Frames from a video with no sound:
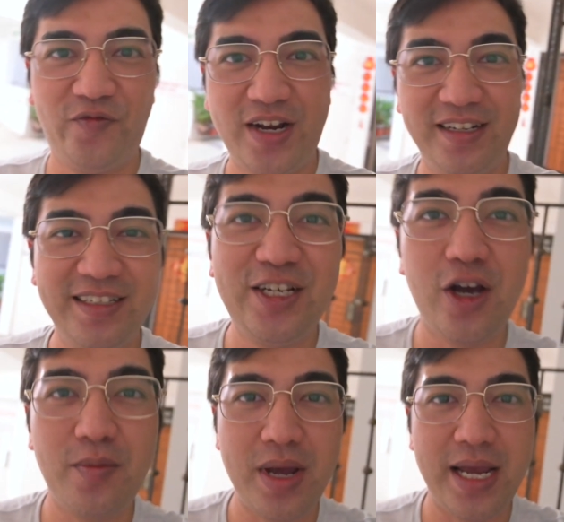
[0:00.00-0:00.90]
Finally
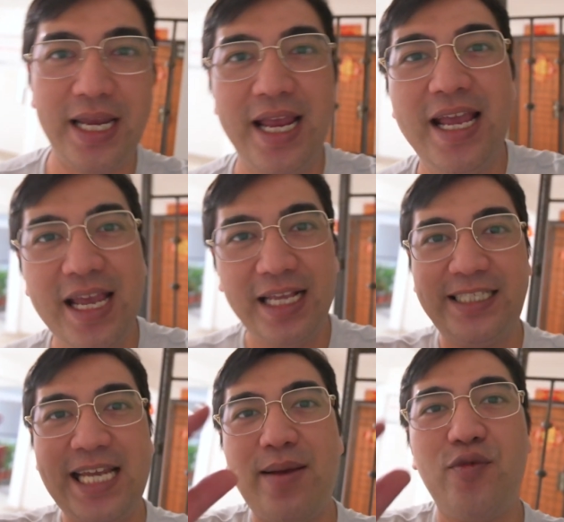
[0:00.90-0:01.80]
got my
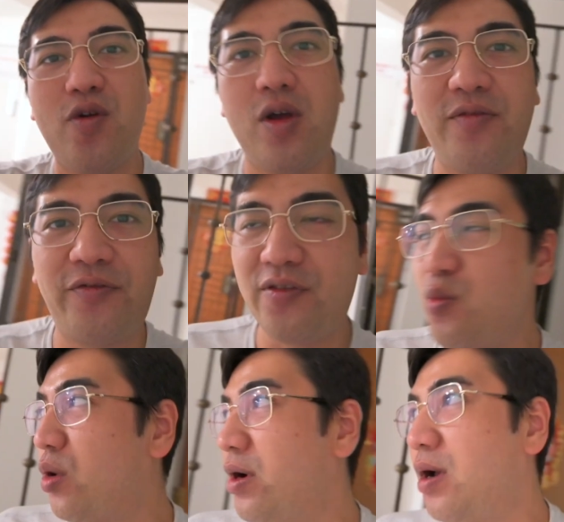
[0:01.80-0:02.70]
Tamron
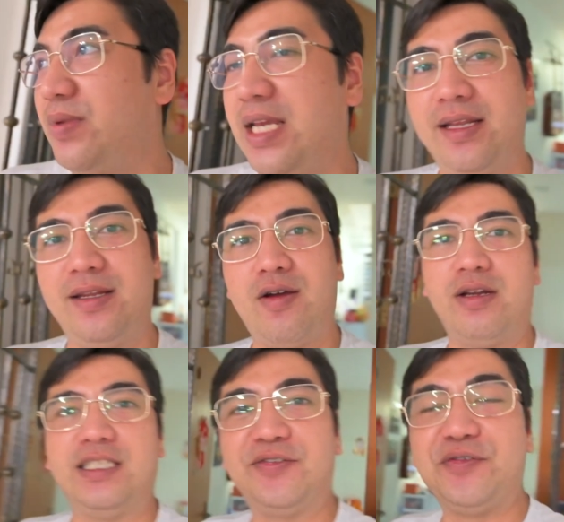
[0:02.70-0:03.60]
firmware updated
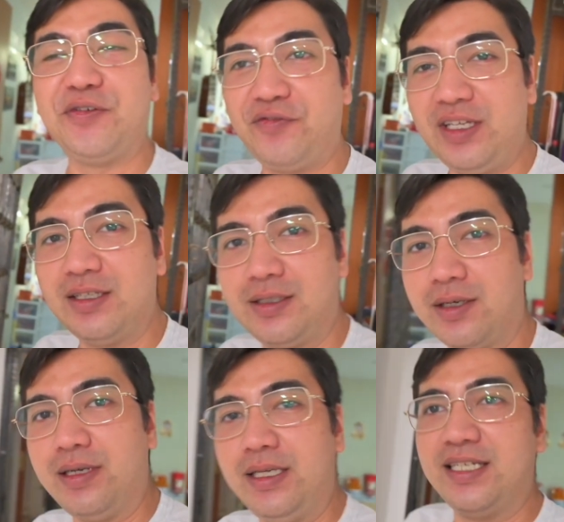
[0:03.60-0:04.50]
on this 15 to 30.